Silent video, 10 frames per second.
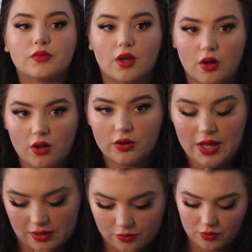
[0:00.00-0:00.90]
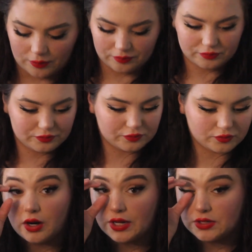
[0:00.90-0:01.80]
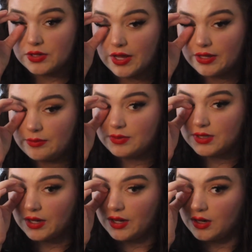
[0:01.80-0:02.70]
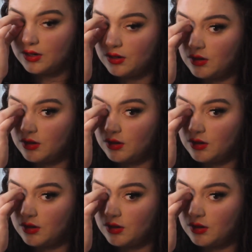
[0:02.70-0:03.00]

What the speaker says: Okay, cool. Alright, so now that I'm done,